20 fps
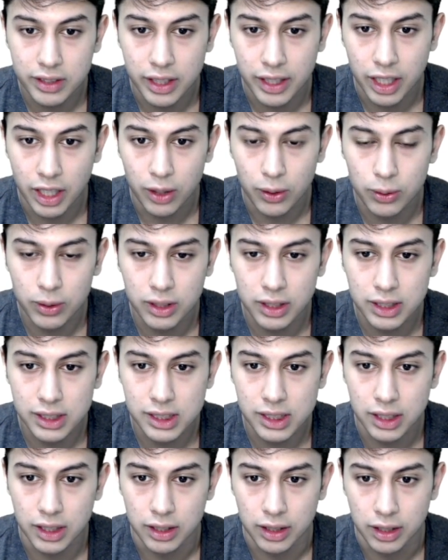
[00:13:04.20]
around the
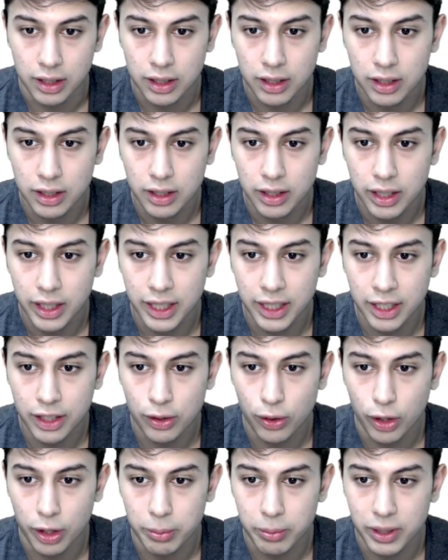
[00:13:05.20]
sun in an
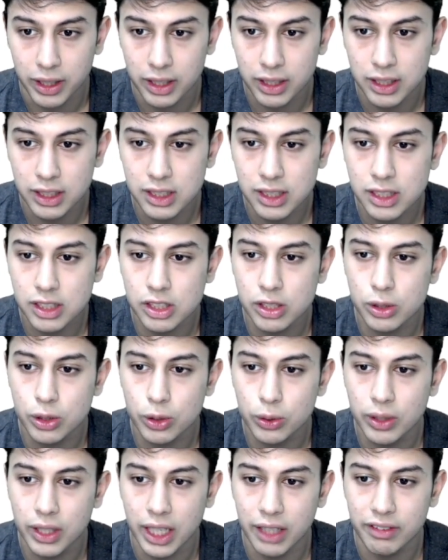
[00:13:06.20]
orbit. This is due
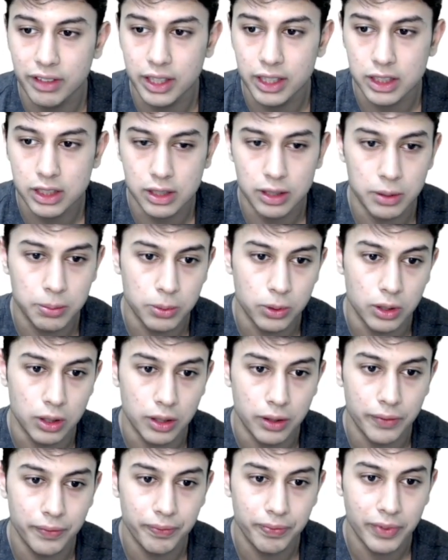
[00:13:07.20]
to gravitational pull.
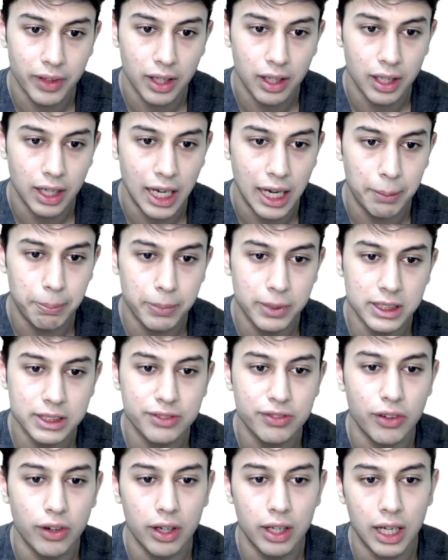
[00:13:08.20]
Apple
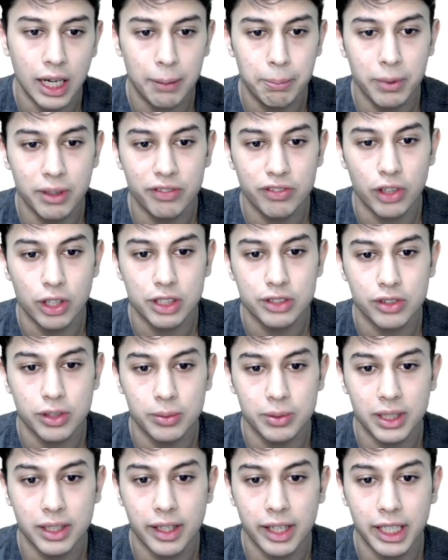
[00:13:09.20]
falls
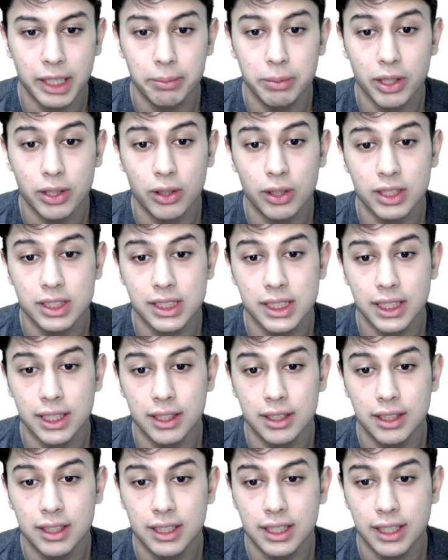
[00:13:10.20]
from the tree because the
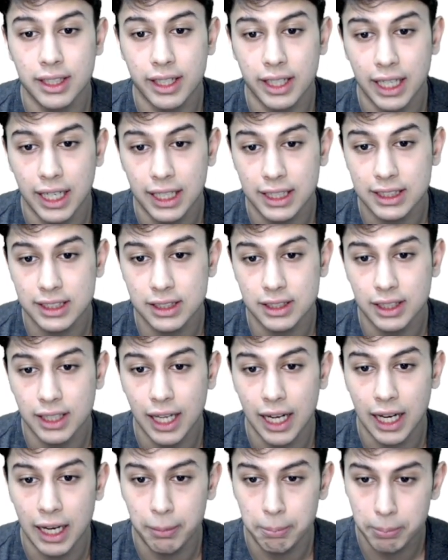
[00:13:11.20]
earth attracts the
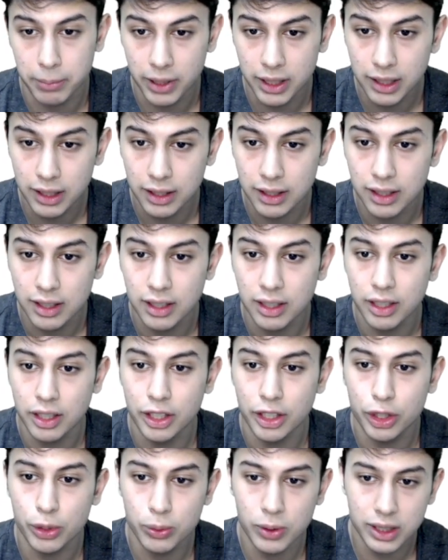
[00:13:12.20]
apple
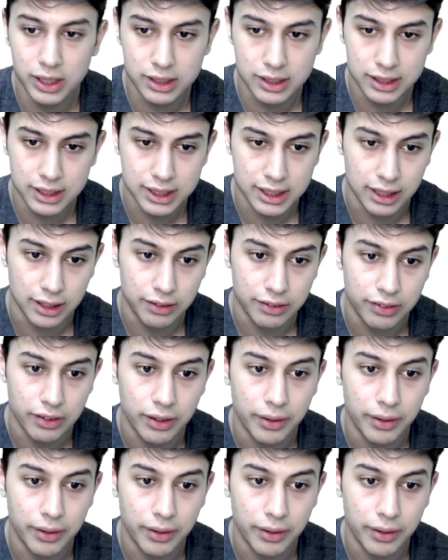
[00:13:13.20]
towards itself.